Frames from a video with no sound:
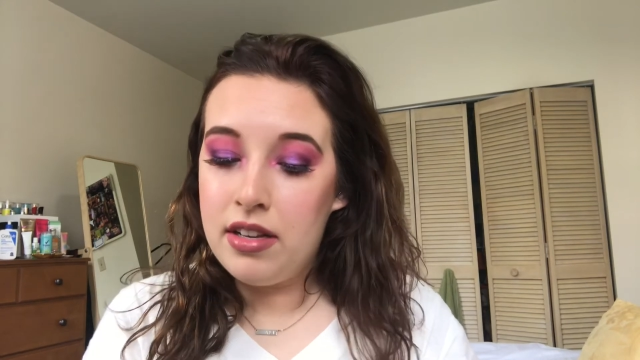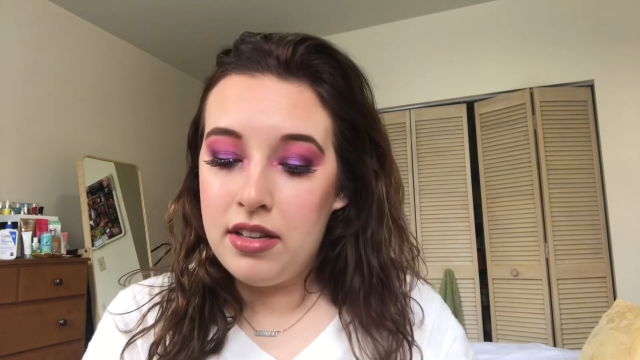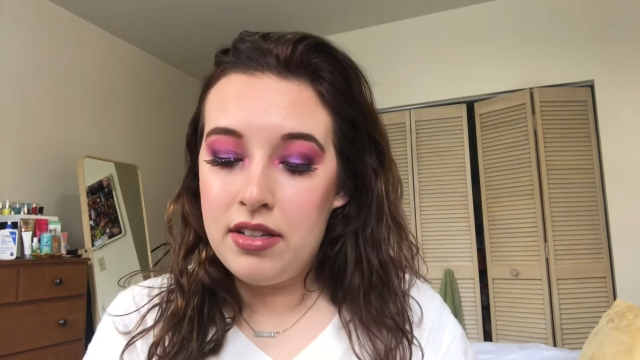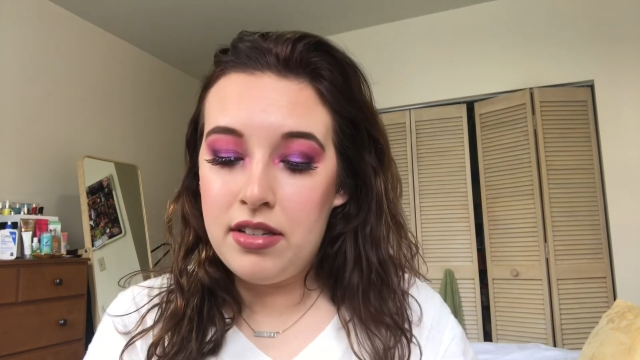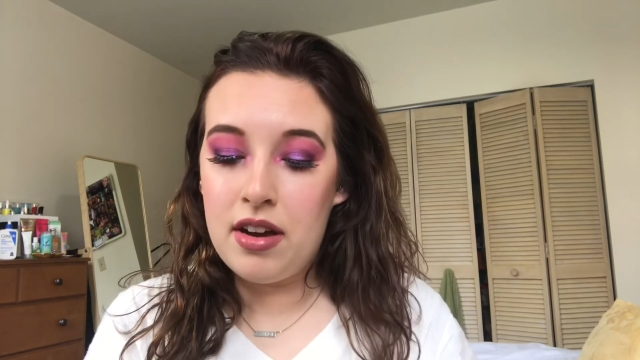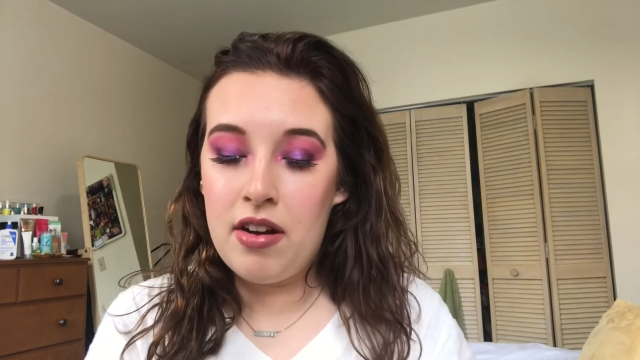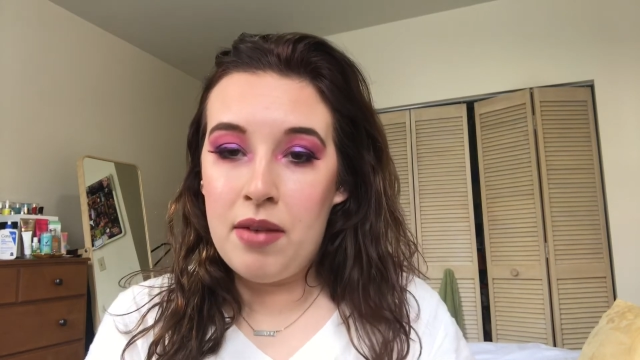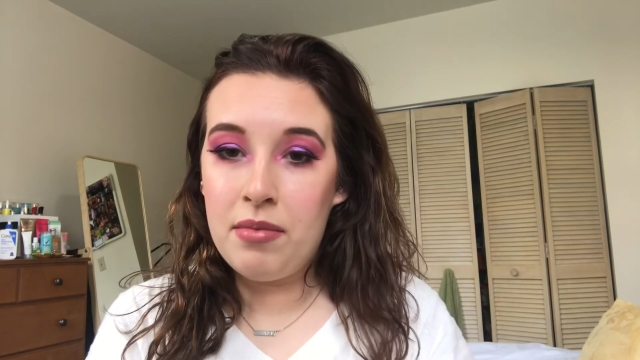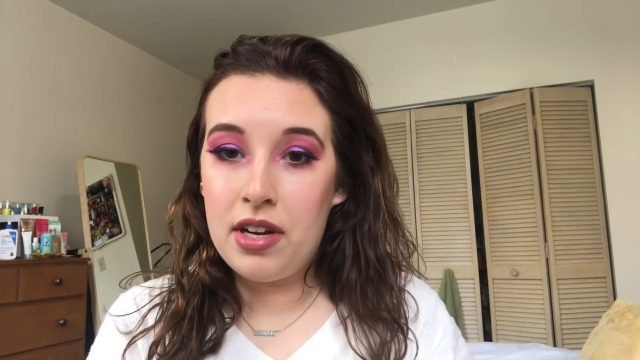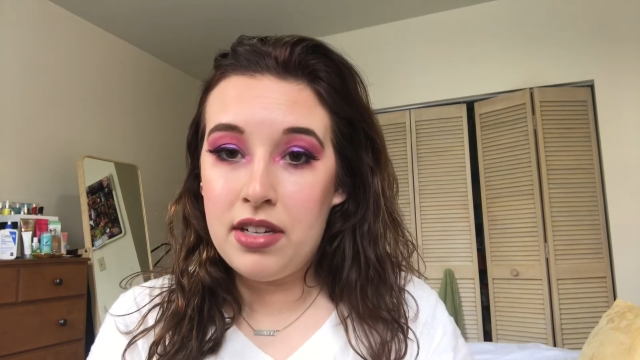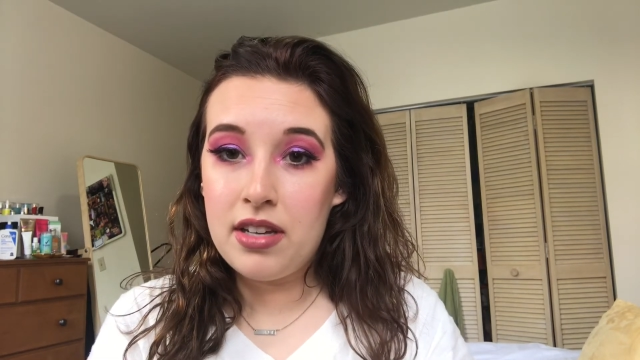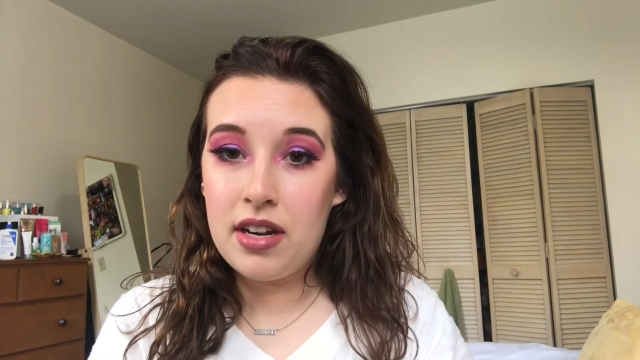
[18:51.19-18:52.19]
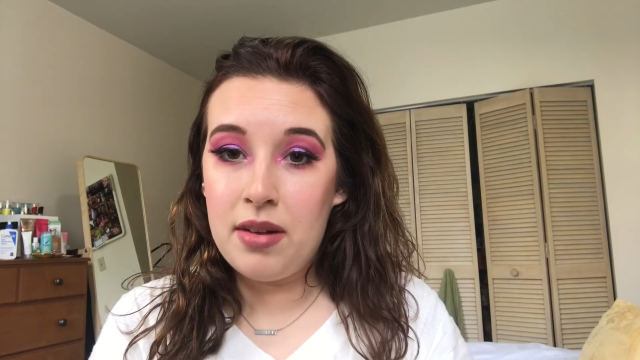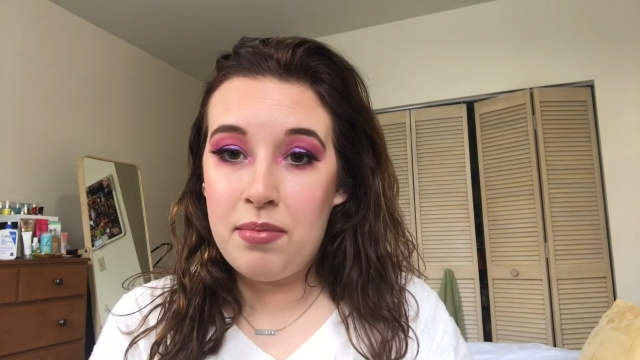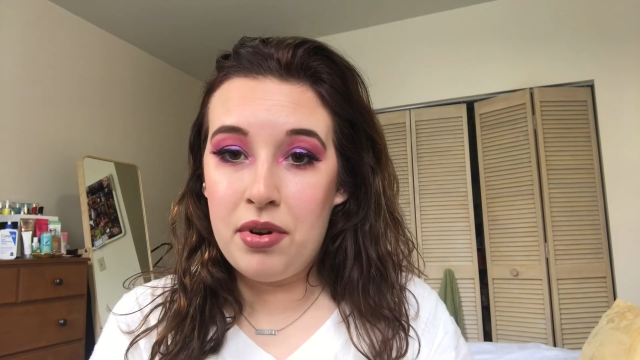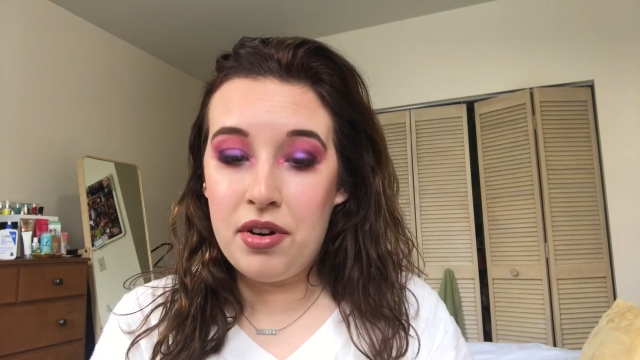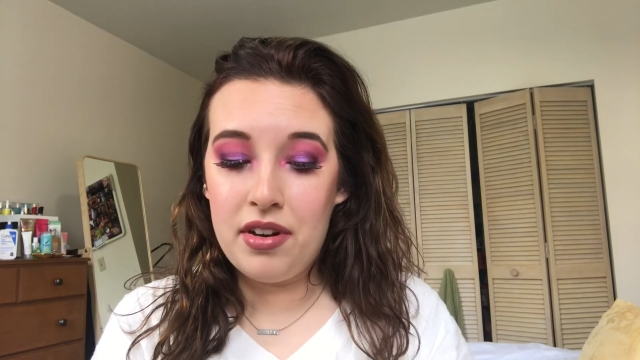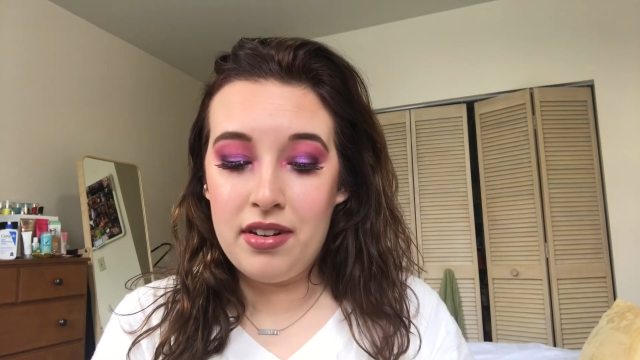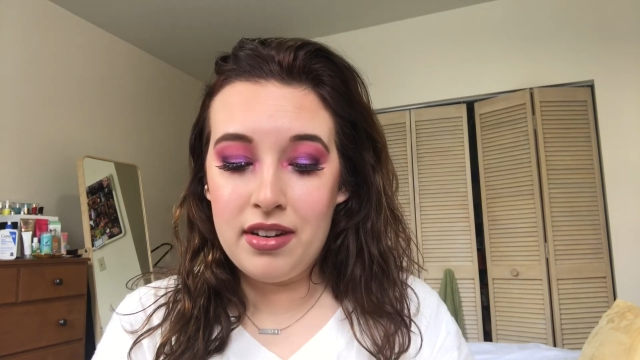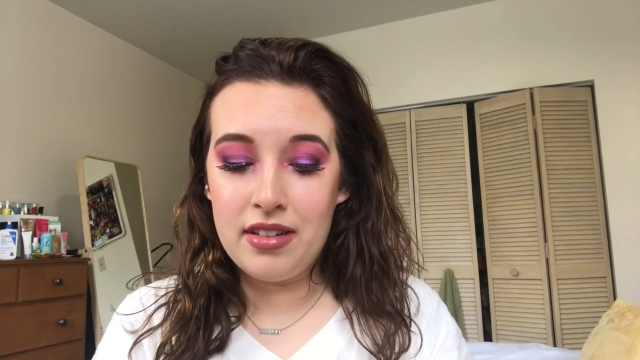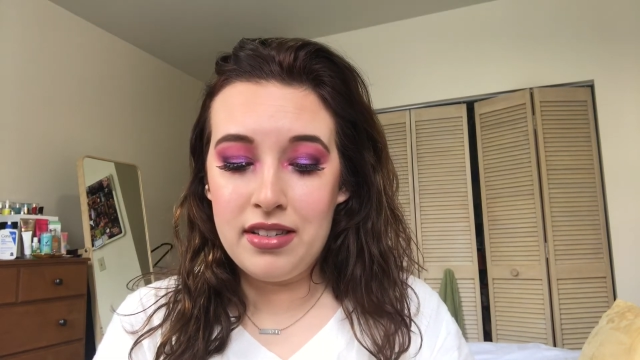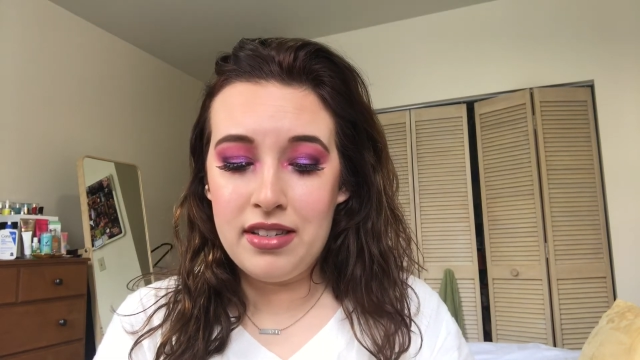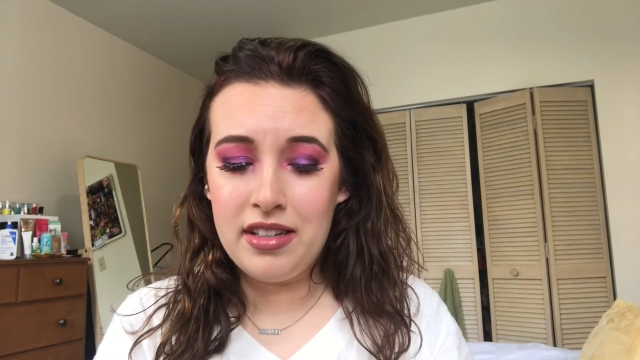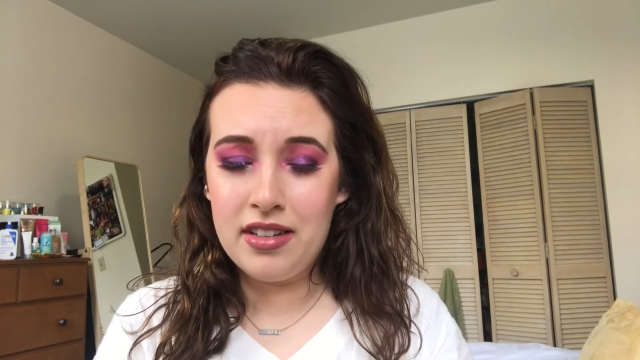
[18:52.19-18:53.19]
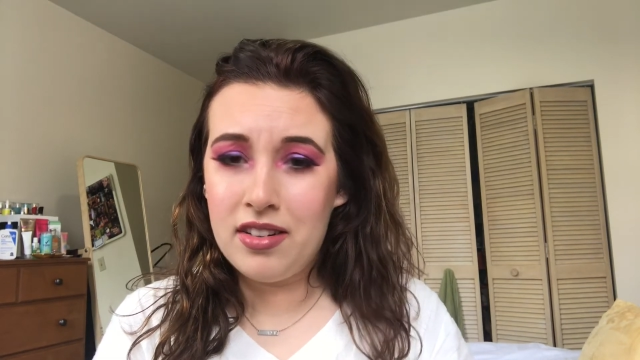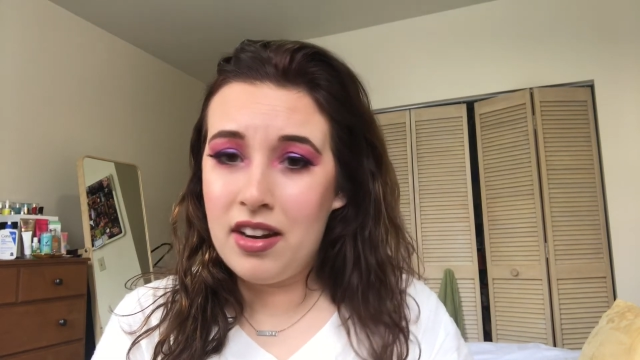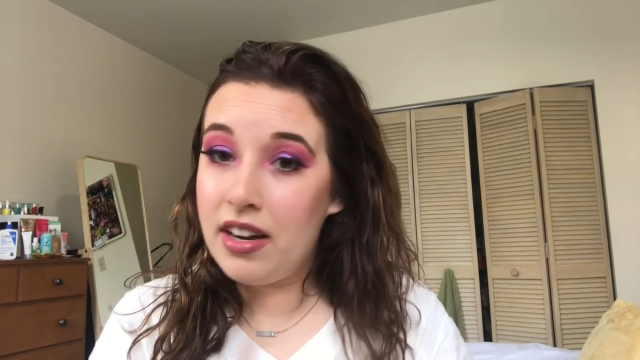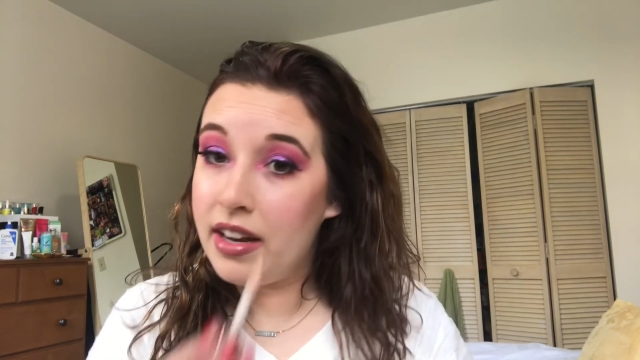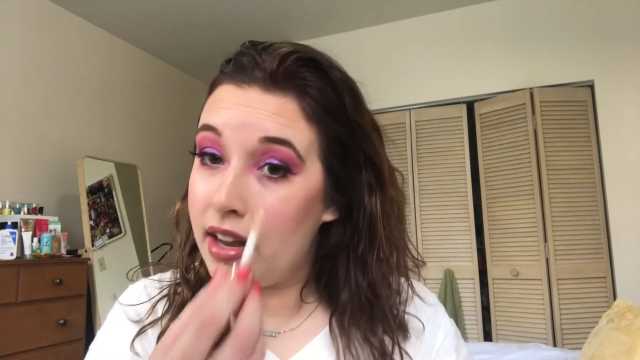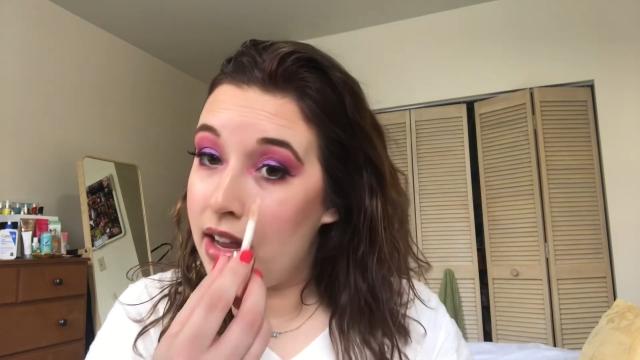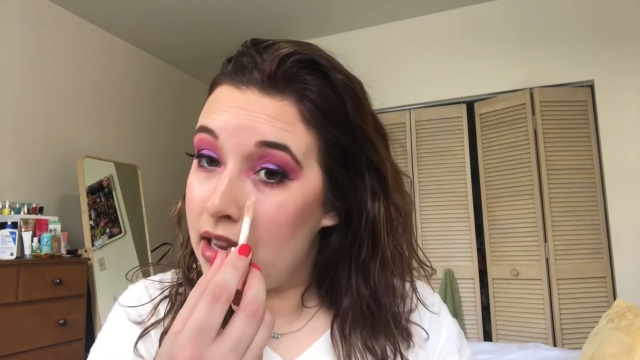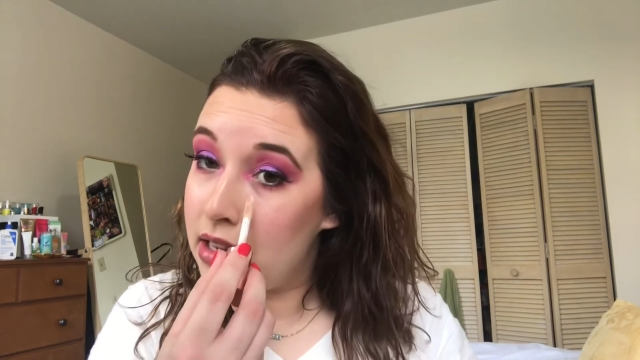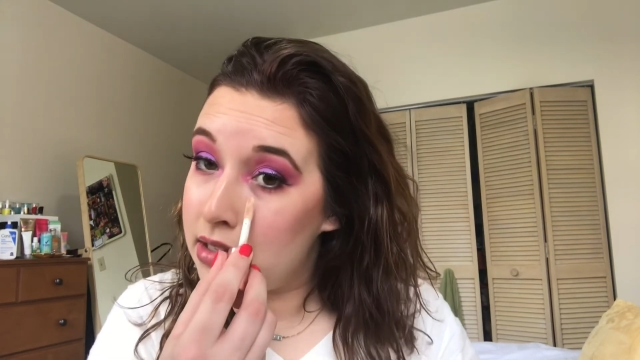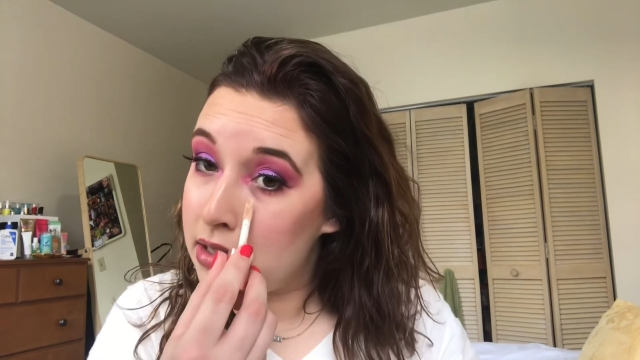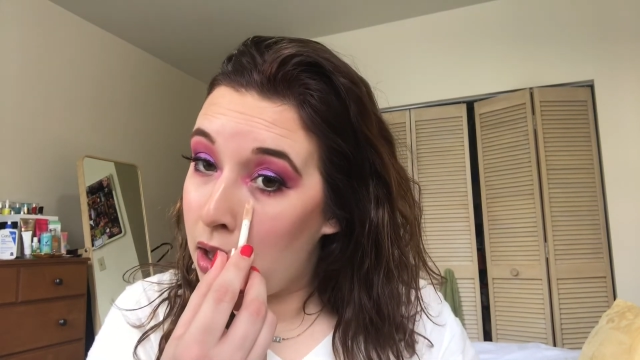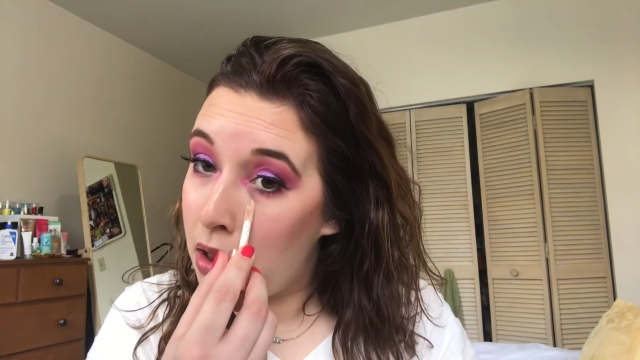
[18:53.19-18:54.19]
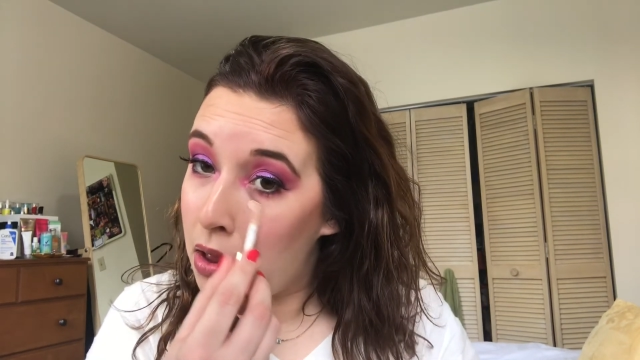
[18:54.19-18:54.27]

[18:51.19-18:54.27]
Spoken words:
So I'm just going to put concealer on, I guess.